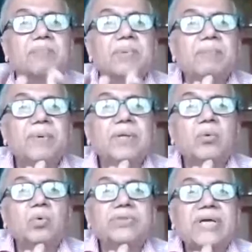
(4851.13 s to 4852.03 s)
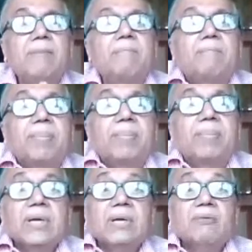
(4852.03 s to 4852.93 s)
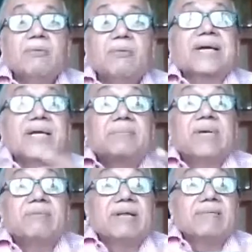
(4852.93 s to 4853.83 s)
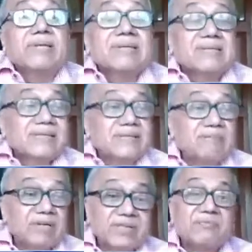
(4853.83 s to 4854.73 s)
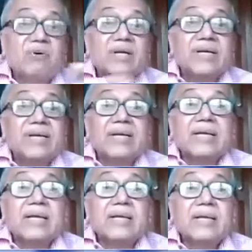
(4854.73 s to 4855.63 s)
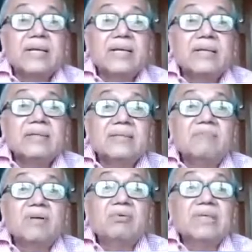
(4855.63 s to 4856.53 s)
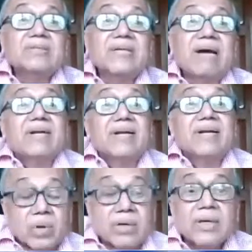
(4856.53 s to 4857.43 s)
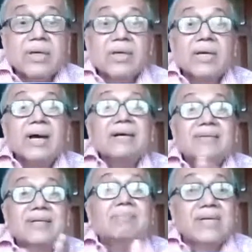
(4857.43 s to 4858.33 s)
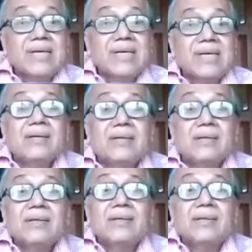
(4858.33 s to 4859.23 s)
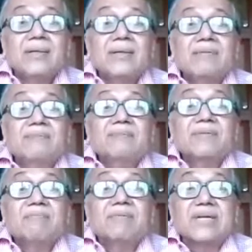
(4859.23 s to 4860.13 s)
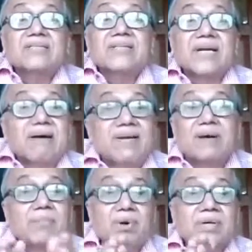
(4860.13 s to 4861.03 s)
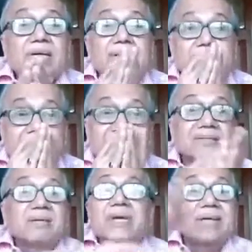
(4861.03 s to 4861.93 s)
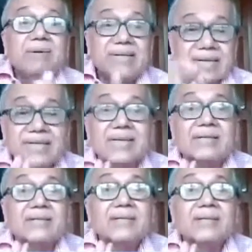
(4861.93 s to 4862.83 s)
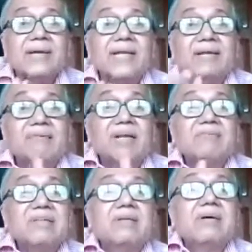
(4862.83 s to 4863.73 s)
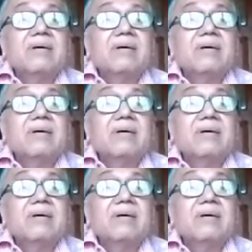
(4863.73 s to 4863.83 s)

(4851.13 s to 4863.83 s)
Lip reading: people who jump with excitement whenever they say someone with a foreign degree, someone who has traveled abroad. I said, Bhaiya, if someone has traveled abroad, that doesn't make him intelligent. Anyone with